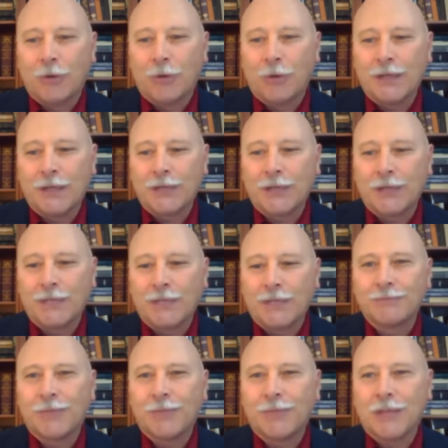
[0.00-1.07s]
morning next
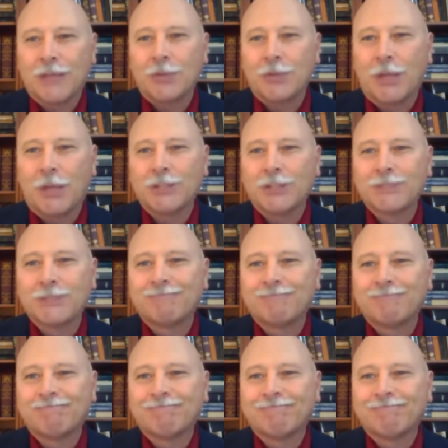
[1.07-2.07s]
week. Thanks so much.